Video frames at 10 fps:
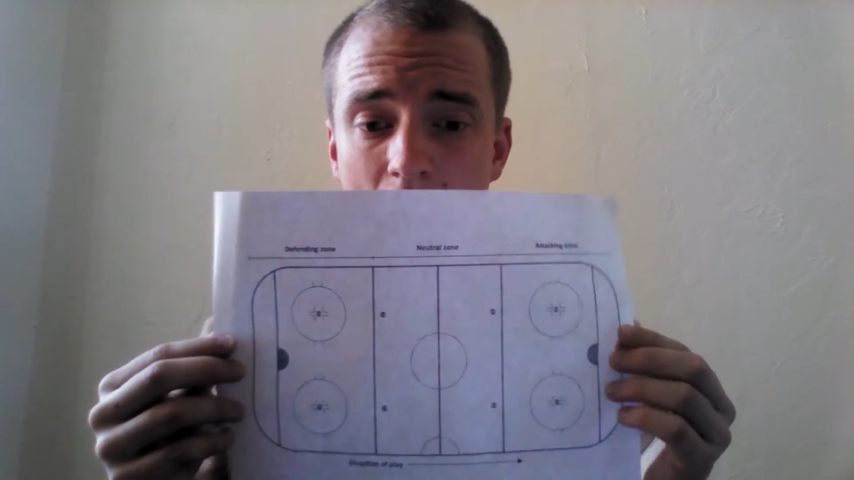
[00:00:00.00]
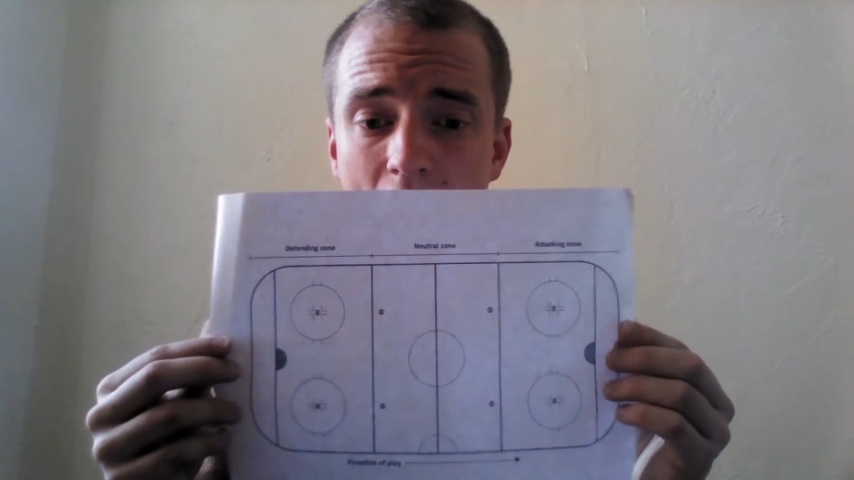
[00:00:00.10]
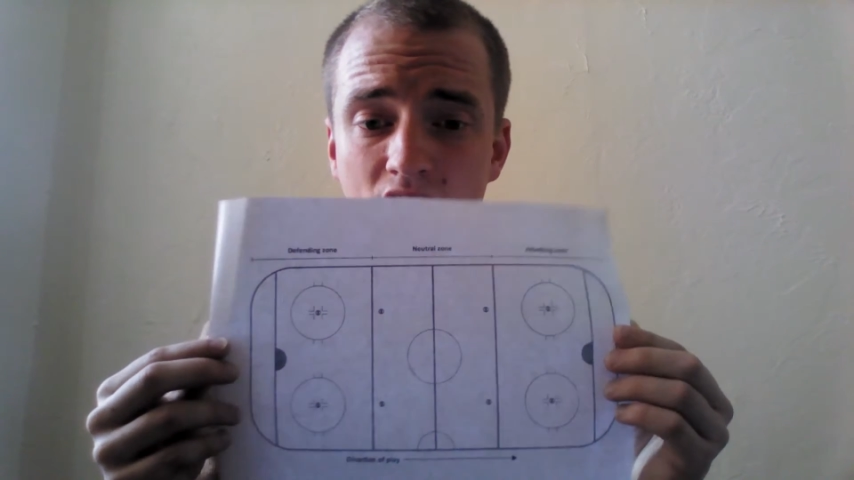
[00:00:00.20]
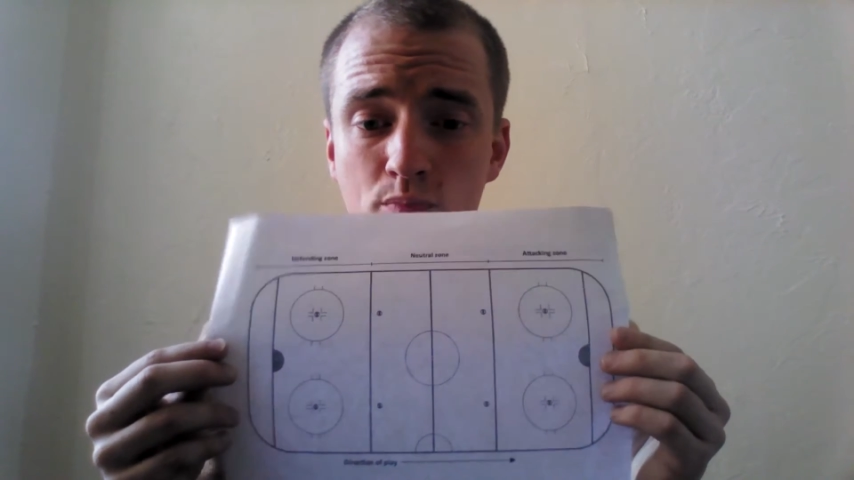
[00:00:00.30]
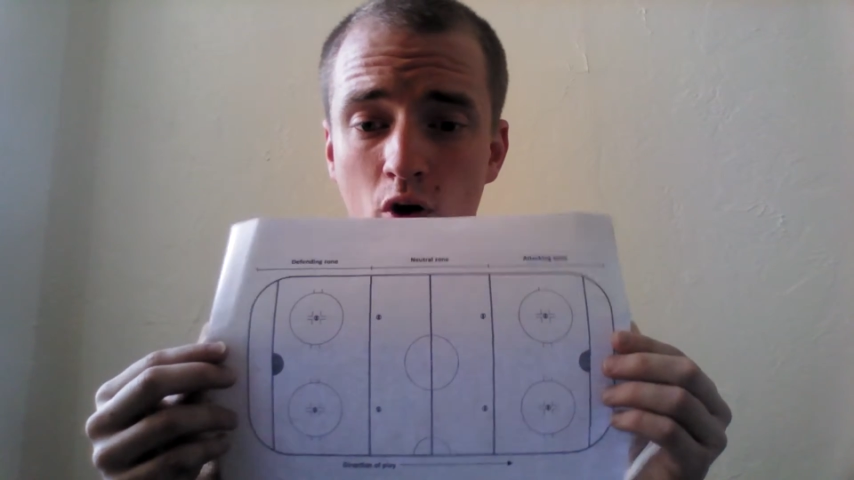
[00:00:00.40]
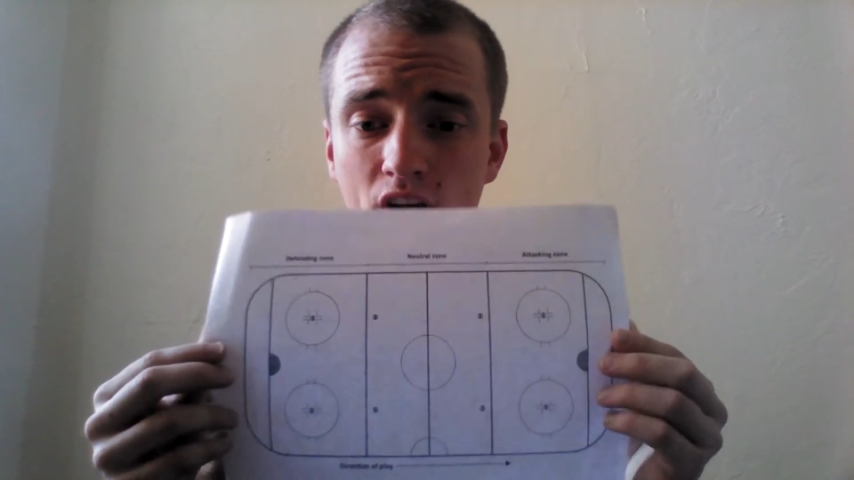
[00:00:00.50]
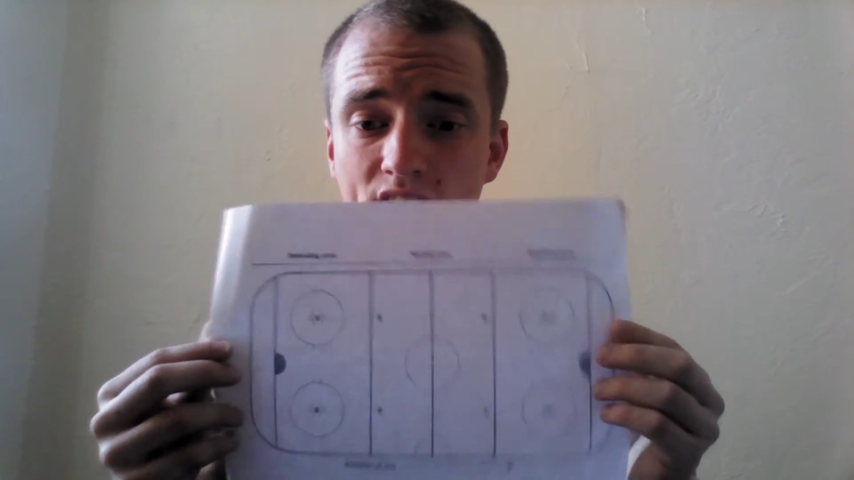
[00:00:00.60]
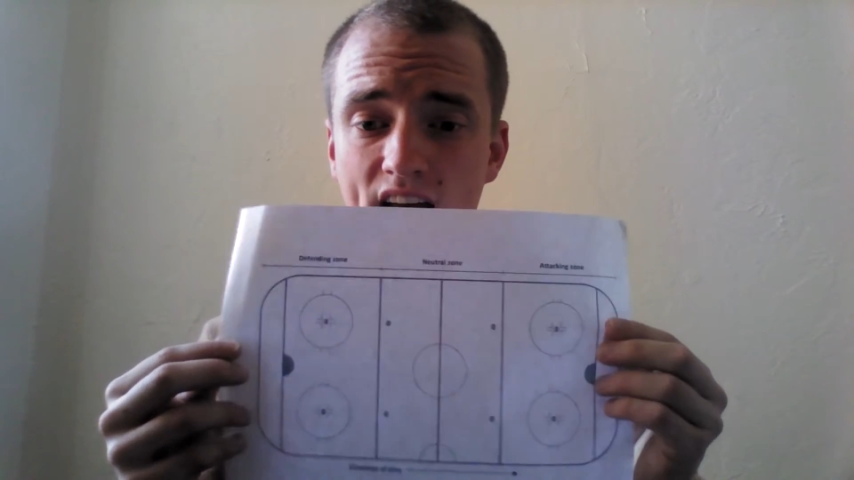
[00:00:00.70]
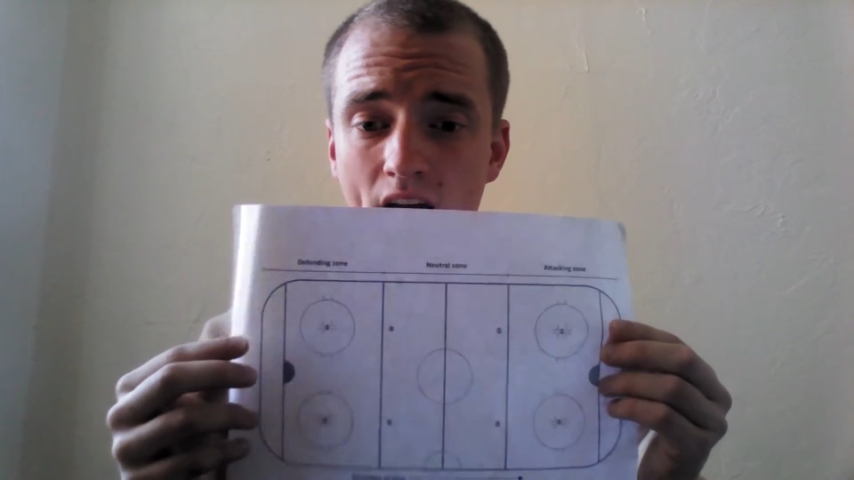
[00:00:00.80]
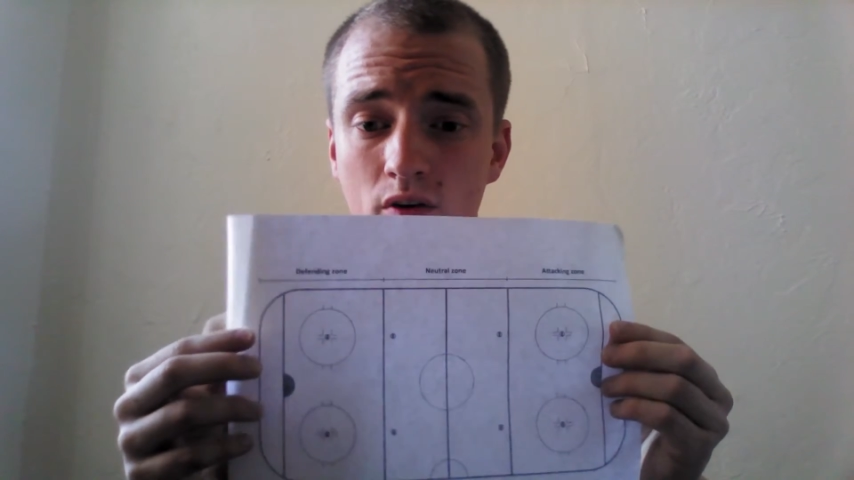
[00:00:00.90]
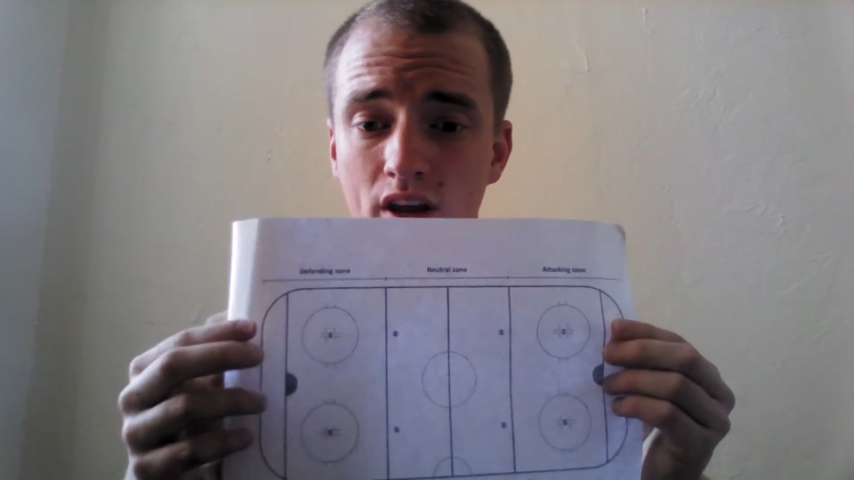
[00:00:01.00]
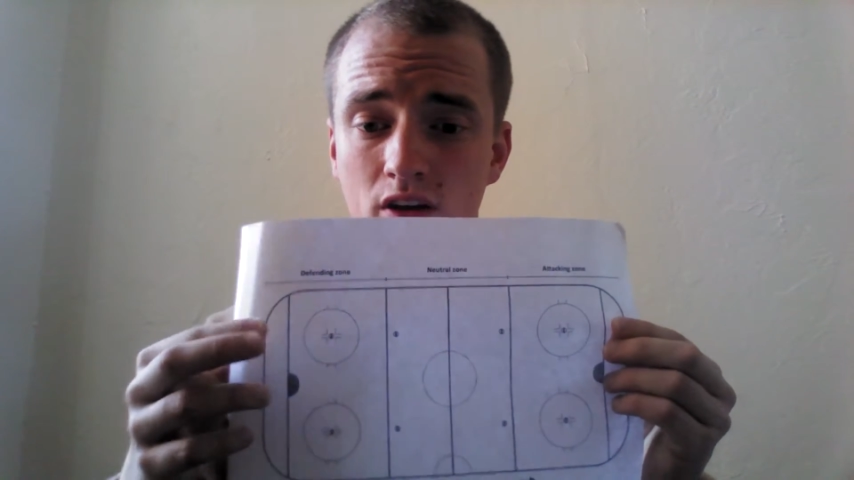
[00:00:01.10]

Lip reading: And it's broken down